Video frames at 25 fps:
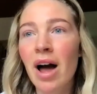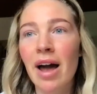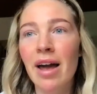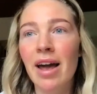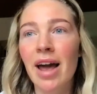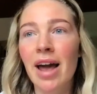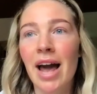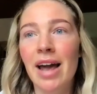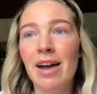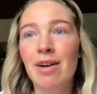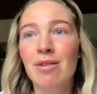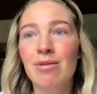
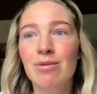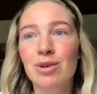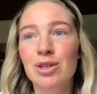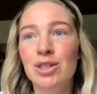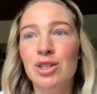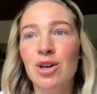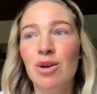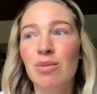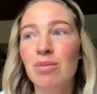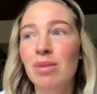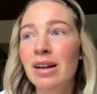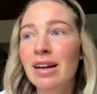I, I
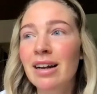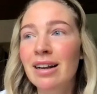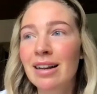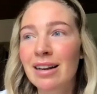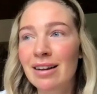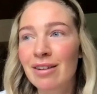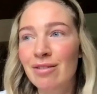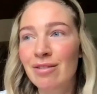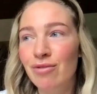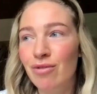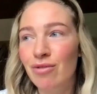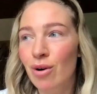was
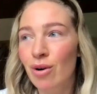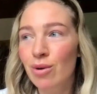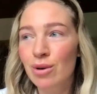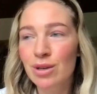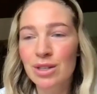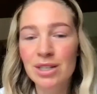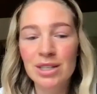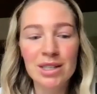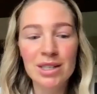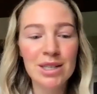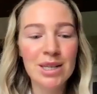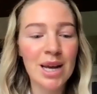completely
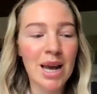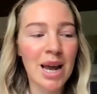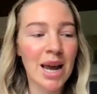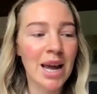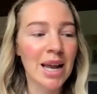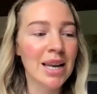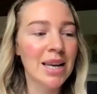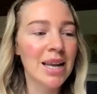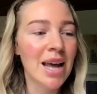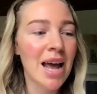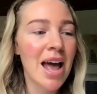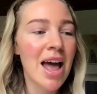frozen,
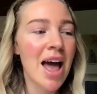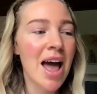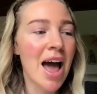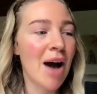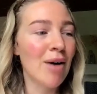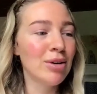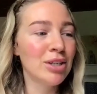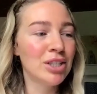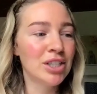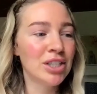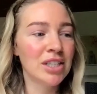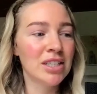and
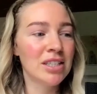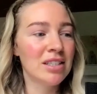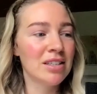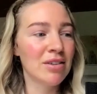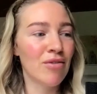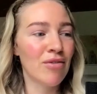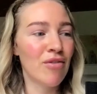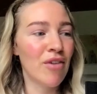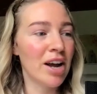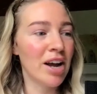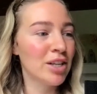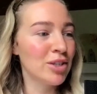I was just
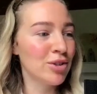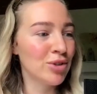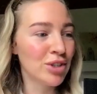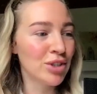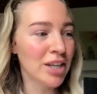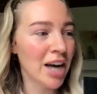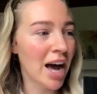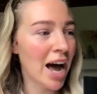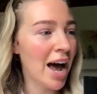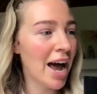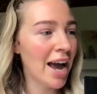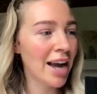afraid to
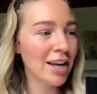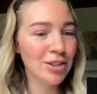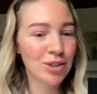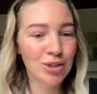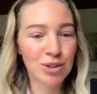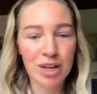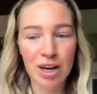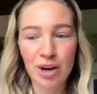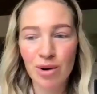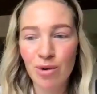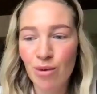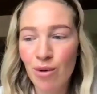die and
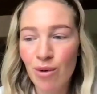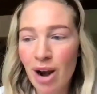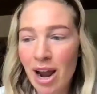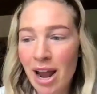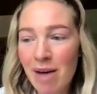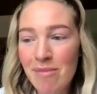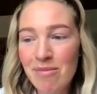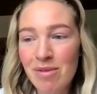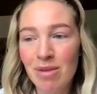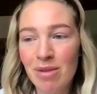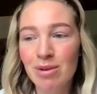to get raped.